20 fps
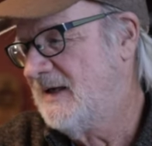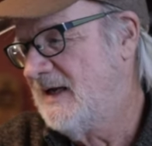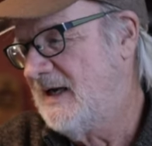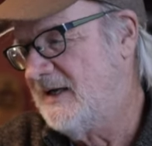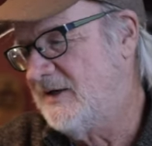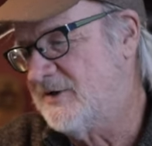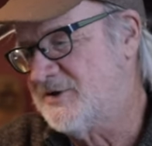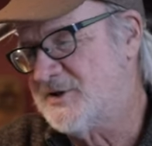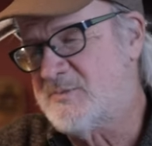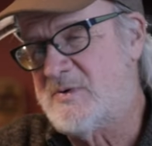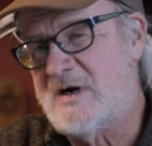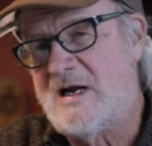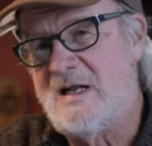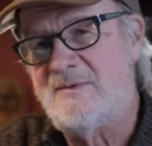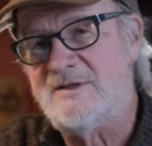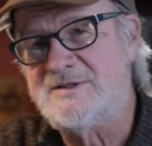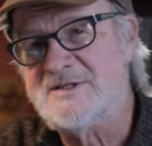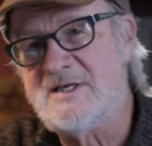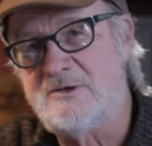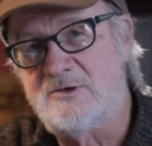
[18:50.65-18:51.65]
And here's
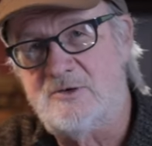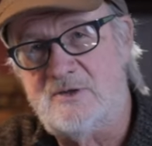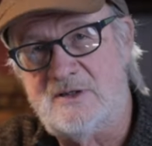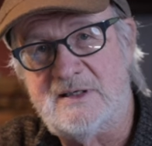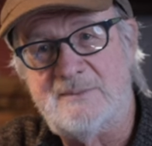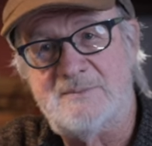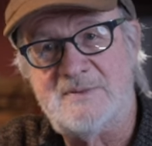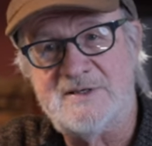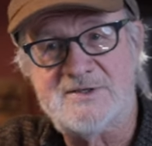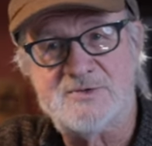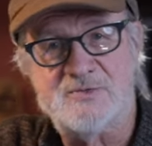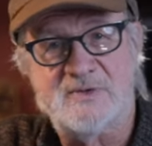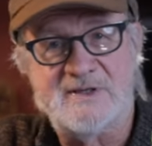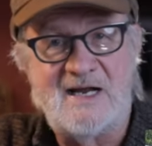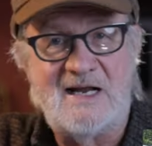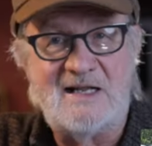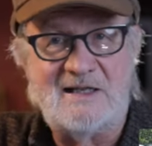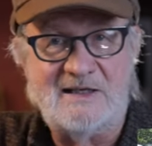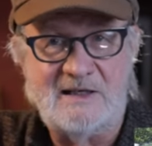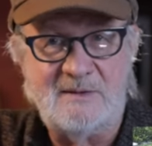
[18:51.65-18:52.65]
Sporobolus heterolepis with
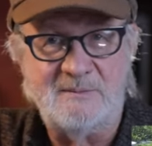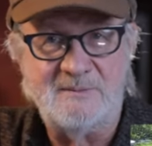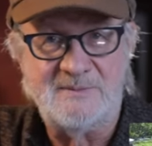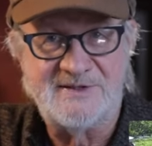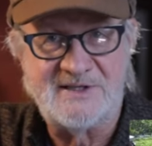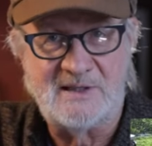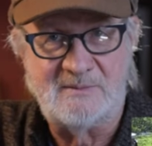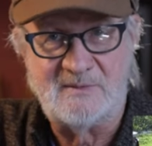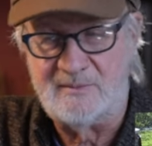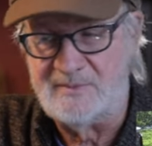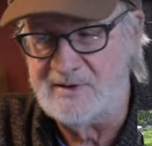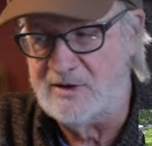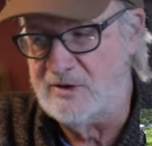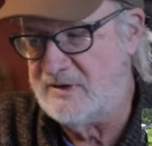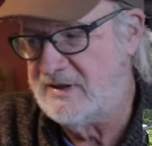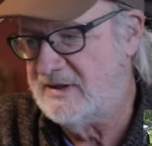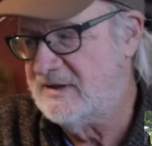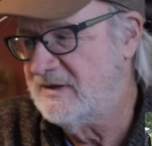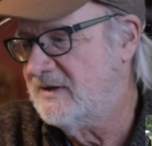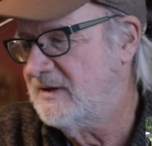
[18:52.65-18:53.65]
Allium Summer
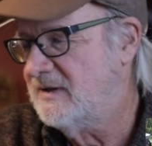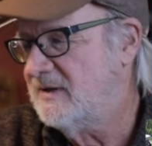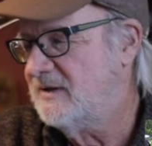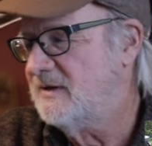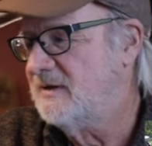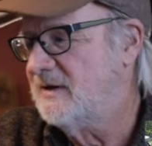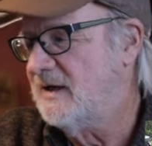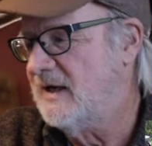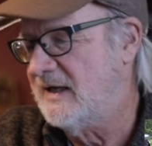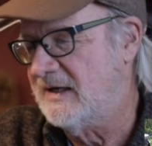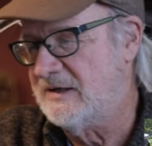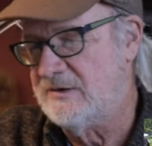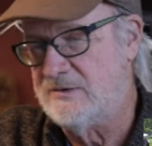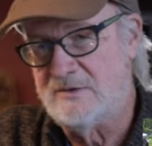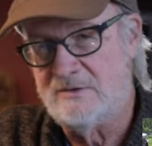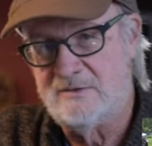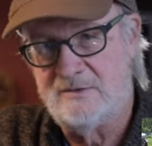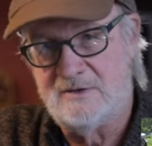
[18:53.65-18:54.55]
Beauty at a,